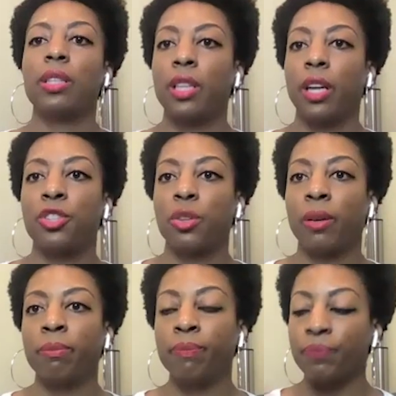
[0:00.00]
to touch
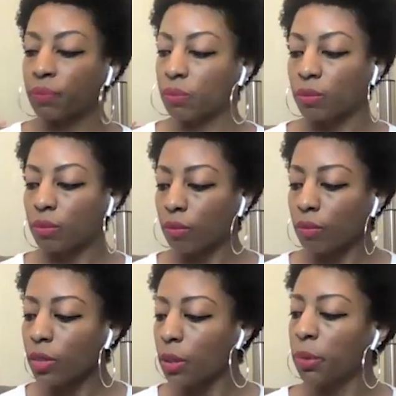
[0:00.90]
on
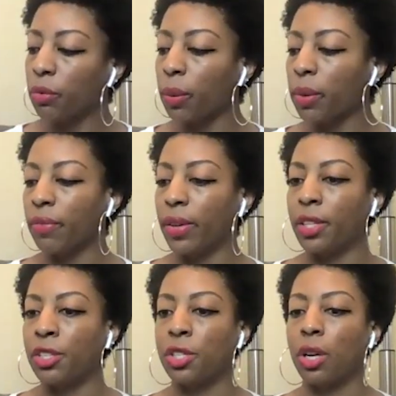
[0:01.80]
before we
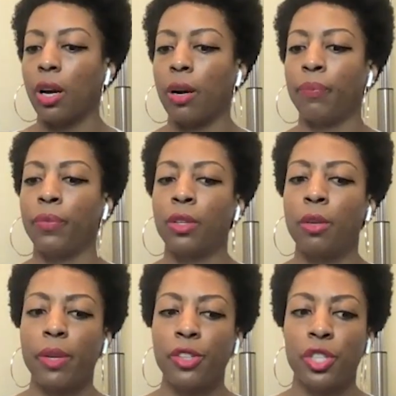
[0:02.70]
finish, you
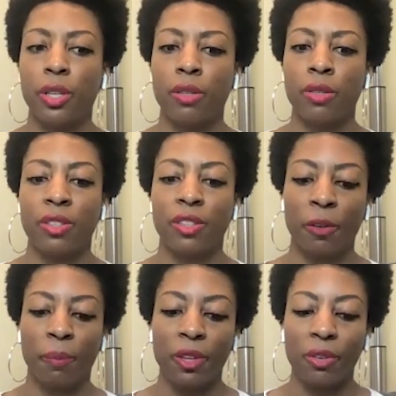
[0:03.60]
mentioned
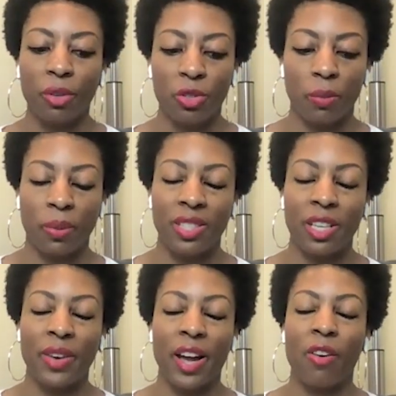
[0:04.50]
your beautiful triplets that
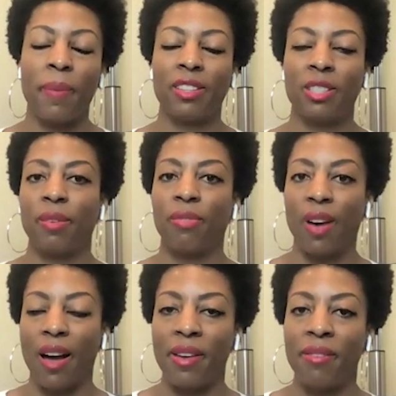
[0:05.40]
are now about to be
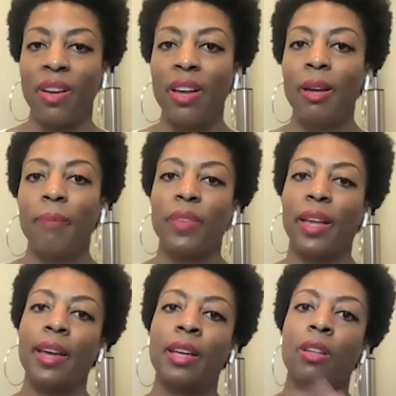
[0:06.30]
5,
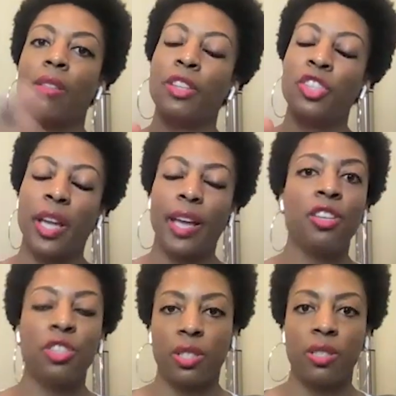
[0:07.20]
and the
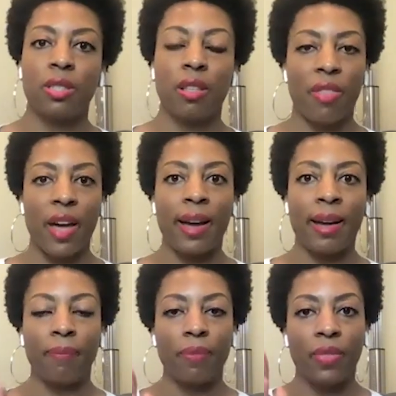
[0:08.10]
changes
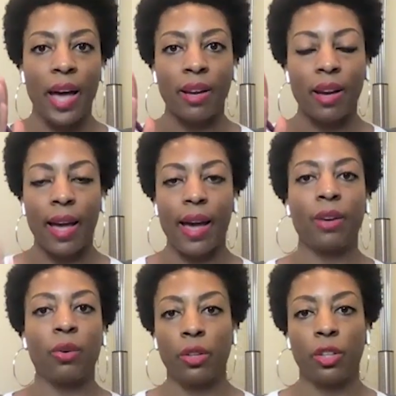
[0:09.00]
that
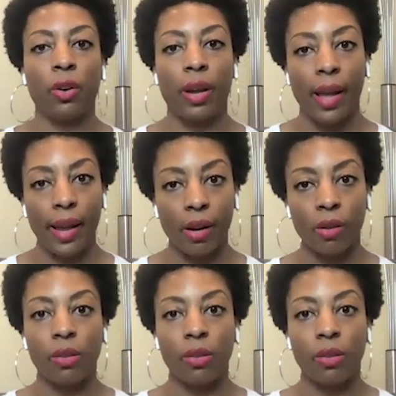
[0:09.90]
had on your hair,